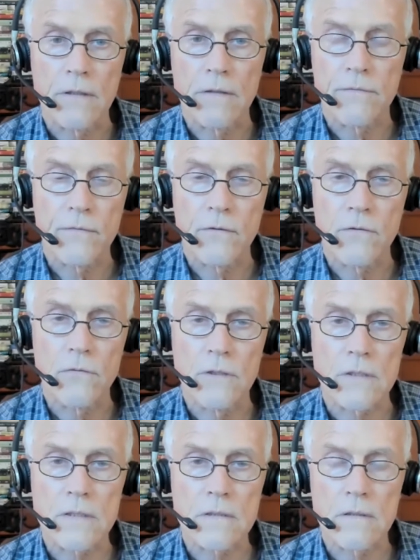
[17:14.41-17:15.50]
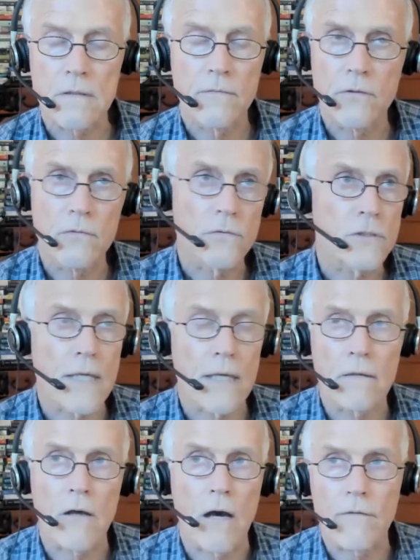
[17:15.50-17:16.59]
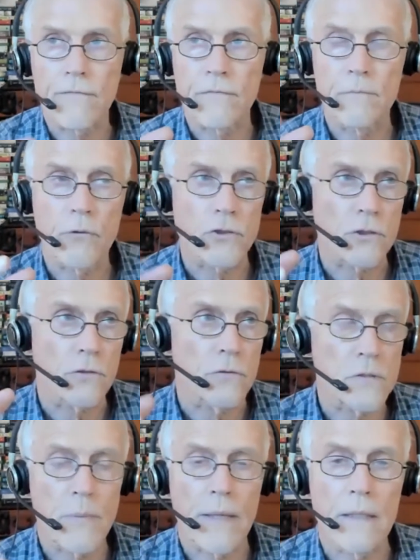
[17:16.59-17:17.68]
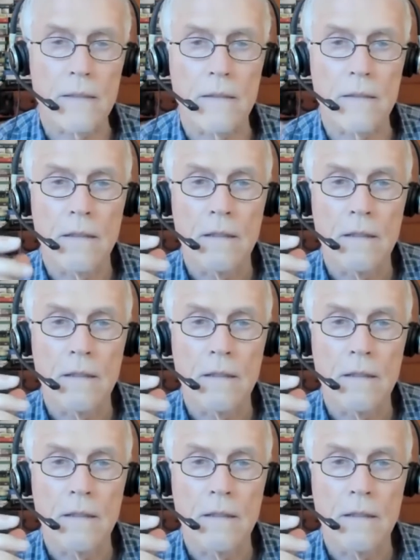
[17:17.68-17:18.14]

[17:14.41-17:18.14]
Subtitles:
If you sailed off from Portugal to Spain and